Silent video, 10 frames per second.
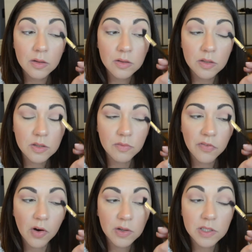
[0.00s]
Just
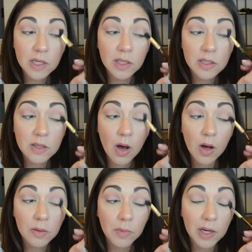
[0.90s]
focusing this
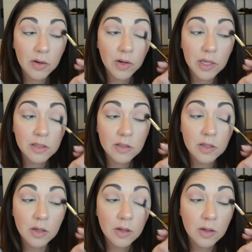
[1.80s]
on my crease.
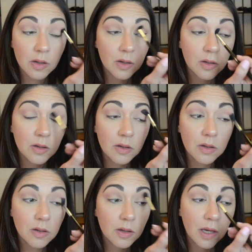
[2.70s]

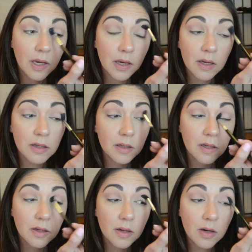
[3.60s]
And
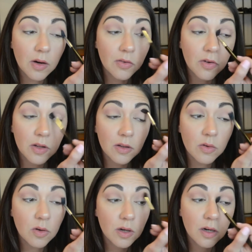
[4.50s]
over on the
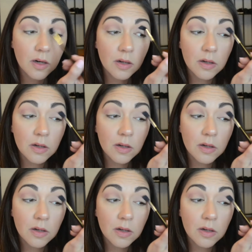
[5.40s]
corner.